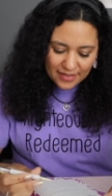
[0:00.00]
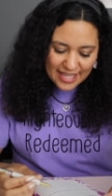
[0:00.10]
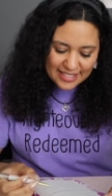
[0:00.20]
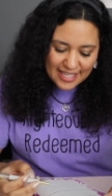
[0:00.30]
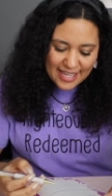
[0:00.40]

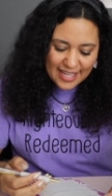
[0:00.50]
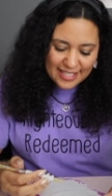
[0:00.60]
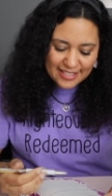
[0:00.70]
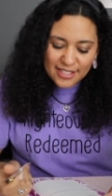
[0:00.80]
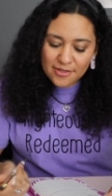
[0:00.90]
It
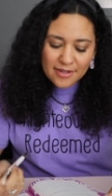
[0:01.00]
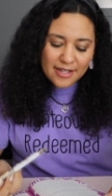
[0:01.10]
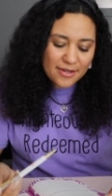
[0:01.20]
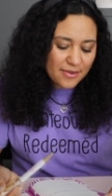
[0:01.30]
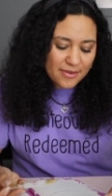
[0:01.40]
says, you
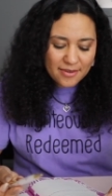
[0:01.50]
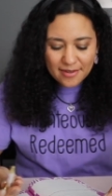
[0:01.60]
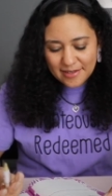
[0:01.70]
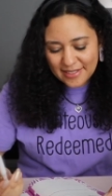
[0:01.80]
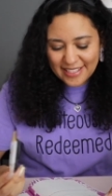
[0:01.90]
are
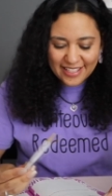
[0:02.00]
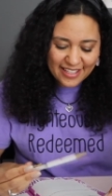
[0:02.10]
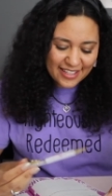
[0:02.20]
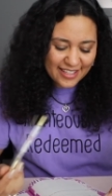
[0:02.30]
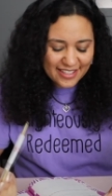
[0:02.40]

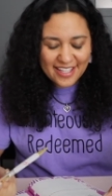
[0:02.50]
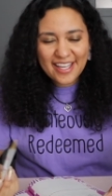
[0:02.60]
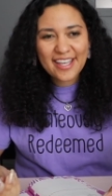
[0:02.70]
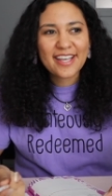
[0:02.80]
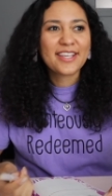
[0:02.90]
holy,
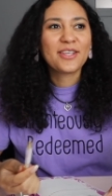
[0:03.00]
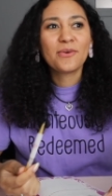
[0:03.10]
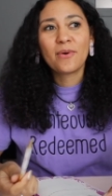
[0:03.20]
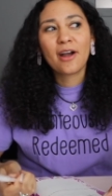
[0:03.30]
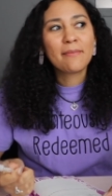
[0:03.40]

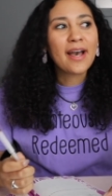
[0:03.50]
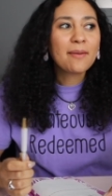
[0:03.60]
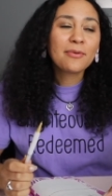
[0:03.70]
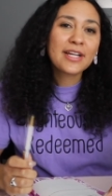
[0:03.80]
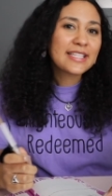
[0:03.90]
you are
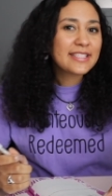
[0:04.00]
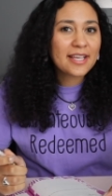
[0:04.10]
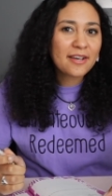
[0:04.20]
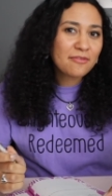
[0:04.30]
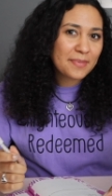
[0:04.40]
my prince
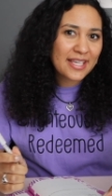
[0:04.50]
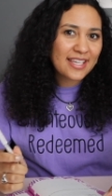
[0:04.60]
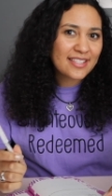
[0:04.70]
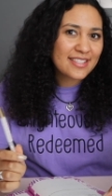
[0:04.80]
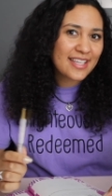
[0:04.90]
of
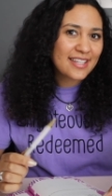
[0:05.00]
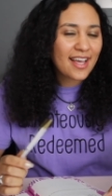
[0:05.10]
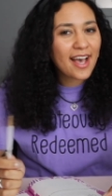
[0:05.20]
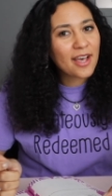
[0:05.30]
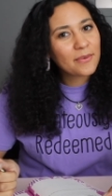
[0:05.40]
peace,
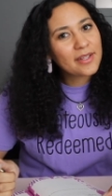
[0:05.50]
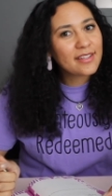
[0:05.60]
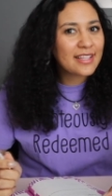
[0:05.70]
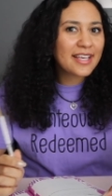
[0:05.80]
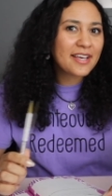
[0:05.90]
and I
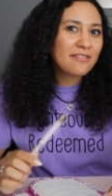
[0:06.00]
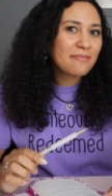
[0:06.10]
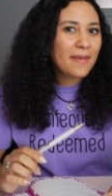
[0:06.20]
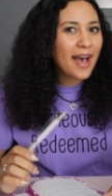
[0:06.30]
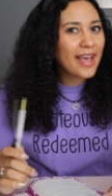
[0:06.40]
will
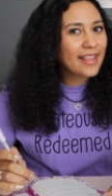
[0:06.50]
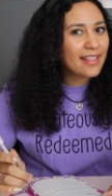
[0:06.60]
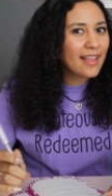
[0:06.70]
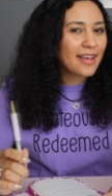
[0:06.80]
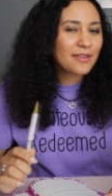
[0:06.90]
live my
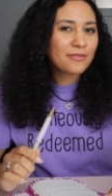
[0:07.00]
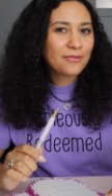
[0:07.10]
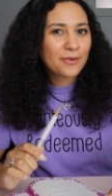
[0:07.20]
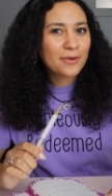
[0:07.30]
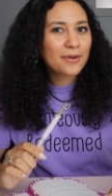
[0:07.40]
life
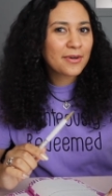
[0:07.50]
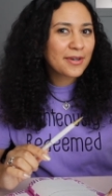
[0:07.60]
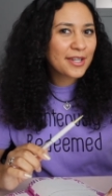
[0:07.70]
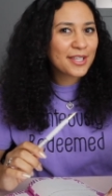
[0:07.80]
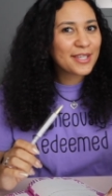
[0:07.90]

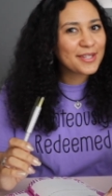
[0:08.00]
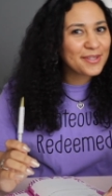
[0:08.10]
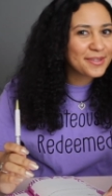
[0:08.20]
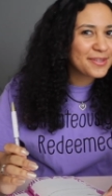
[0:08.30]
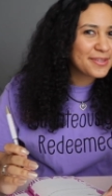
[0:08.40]
for
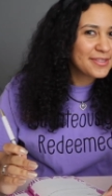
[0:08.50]
you.